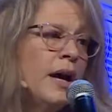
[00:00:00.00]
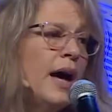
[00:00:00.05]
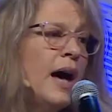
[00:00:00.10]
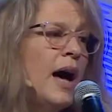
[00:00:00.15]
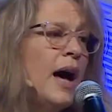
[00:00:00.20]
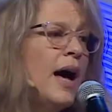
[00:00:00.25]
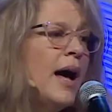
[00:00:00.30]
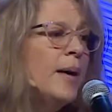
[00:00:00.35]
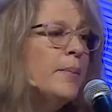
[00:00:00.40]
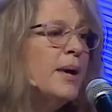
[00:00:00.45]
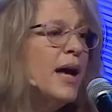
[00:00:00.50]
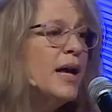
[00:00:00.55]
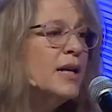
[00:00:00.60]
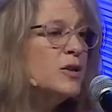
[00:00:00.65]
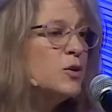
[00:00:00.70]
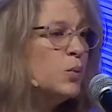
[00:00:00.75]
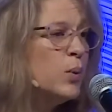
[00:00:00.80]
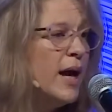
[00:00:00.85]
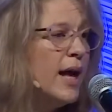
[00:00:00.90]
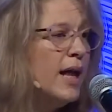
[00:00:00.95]

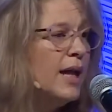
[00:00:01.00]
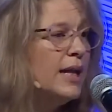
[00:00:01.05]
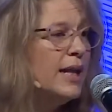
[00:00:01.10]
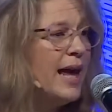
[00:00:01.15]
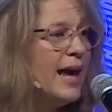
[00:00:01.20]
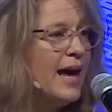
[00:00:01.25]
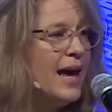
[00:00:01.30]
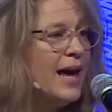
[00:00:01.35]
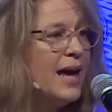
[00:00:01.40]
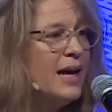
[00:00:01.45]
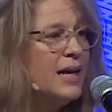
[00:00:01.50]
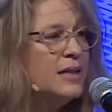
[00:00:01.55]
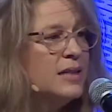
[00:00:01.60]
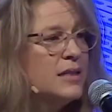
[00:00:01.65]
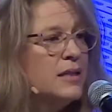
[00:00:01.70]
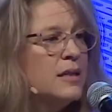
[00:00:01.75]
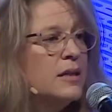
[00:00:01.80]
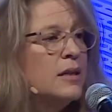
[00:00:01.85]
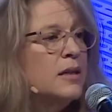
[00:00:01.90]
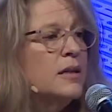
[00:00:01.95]
as well
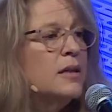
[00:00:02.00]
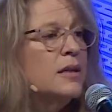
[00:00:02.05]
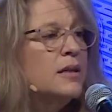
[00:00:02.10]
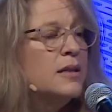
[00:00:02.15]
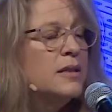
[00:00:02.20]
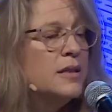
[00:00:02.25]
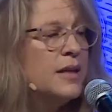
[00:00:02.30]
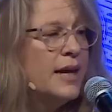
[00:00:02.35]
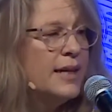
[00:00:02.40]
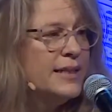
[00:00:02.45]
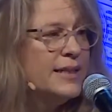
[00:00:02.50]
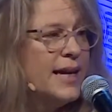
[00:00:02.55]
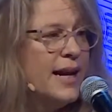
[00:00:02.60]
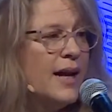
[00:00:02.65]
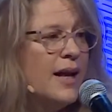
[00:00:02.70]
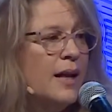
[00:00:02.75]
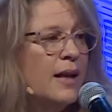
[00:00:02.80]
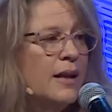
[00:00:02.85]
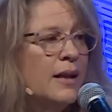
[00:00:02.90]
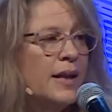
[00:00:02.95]
as
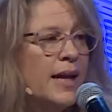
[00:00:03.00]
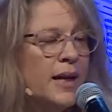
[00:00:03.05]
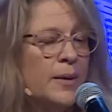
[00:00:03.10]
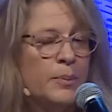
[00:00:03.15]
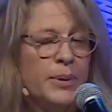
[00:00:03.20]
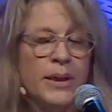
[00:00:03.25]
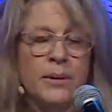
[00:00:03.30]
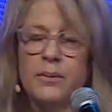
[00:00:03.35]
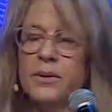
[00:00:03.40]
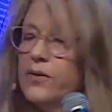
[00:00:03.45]
Zidell and Beam